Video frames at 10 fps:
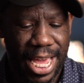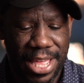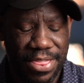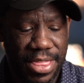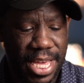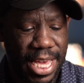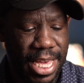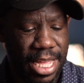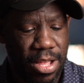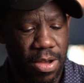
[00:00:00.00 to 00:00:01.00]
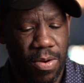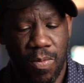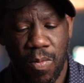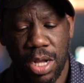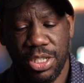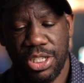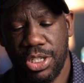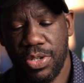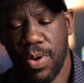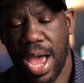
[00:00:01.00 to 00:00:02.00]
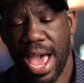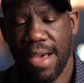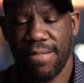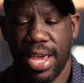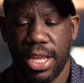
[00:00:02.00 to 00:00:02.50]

And then once you have a